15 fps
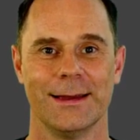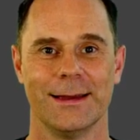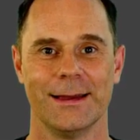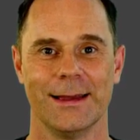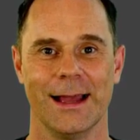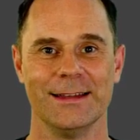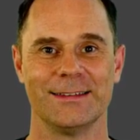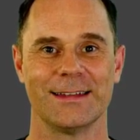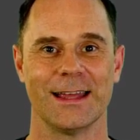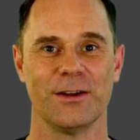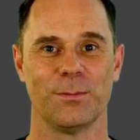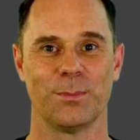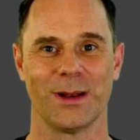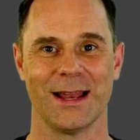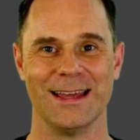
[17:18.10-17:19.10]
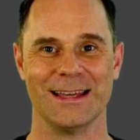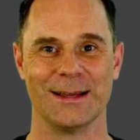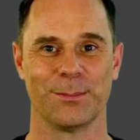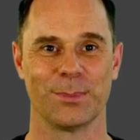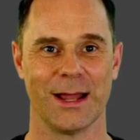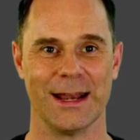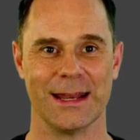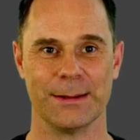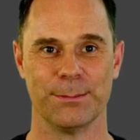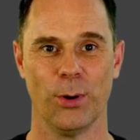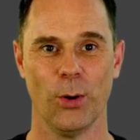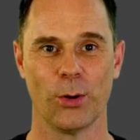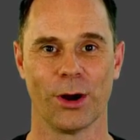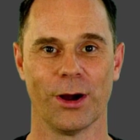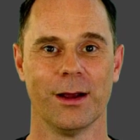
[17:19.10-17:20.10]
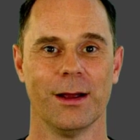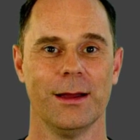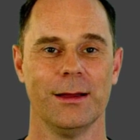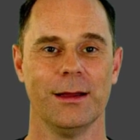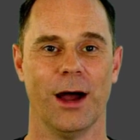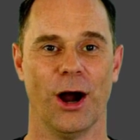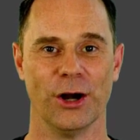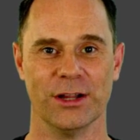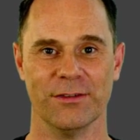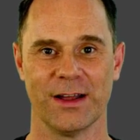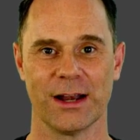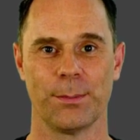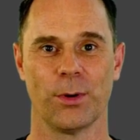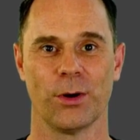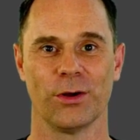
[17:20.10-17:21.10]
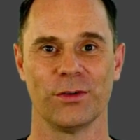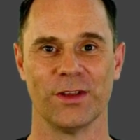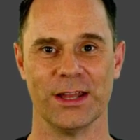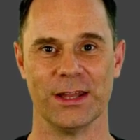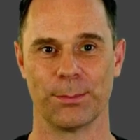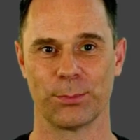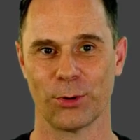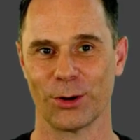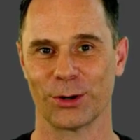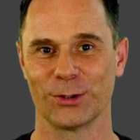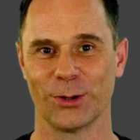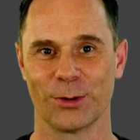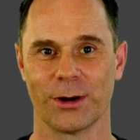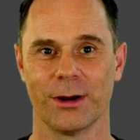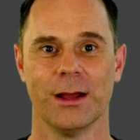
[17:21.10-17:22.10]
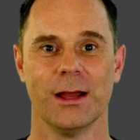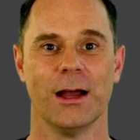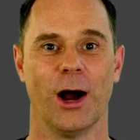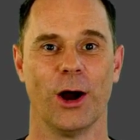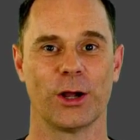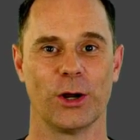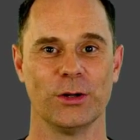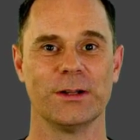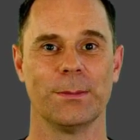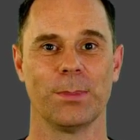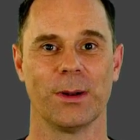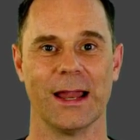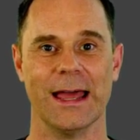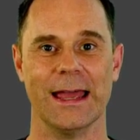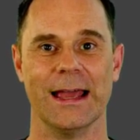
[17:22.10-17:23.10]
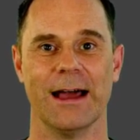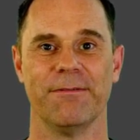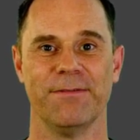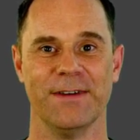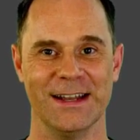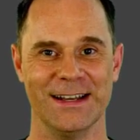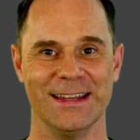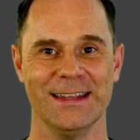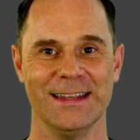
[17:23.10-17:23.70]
Instead of playing planning poker, our developers and the product owner are going to play Affinity